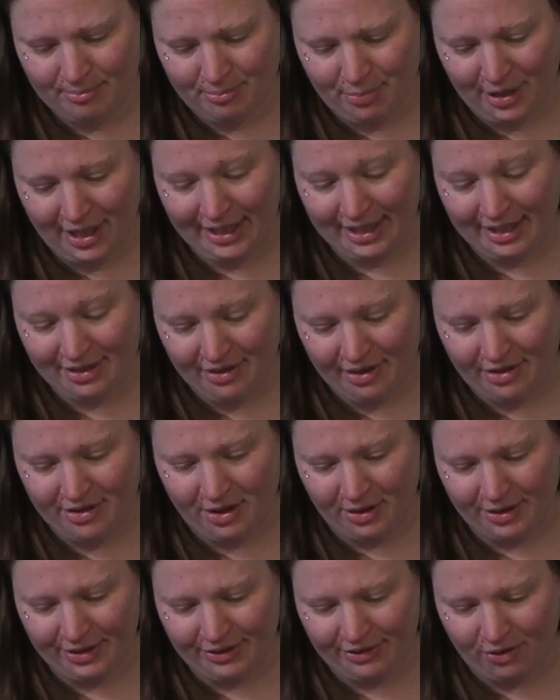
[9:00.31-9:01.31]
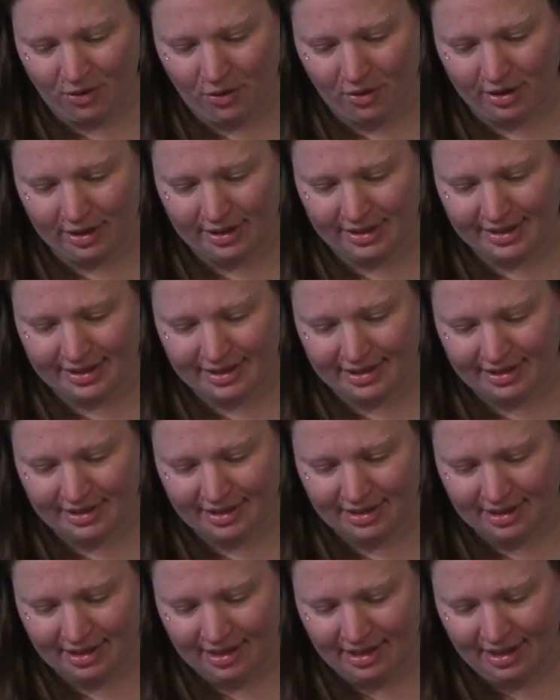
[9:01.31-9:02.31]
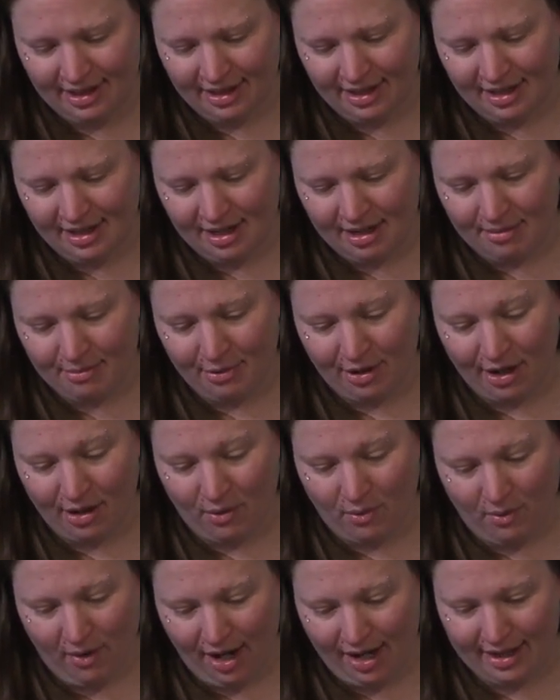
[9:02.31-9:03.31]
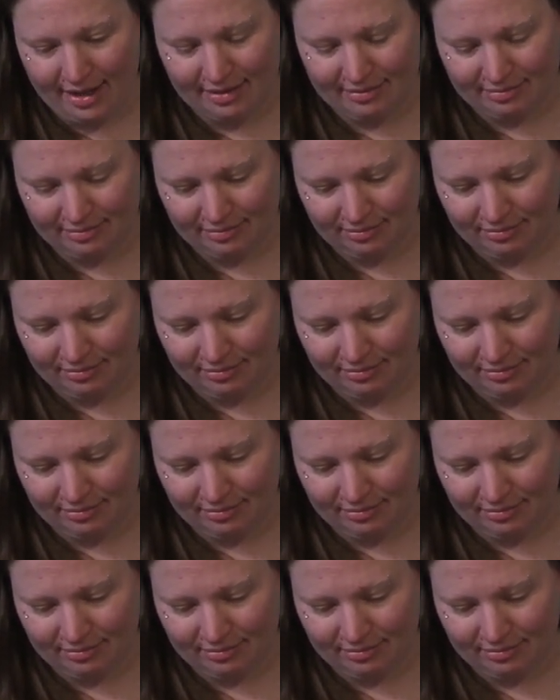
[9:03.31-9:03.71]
Bring it to the notice of courts. Bring what?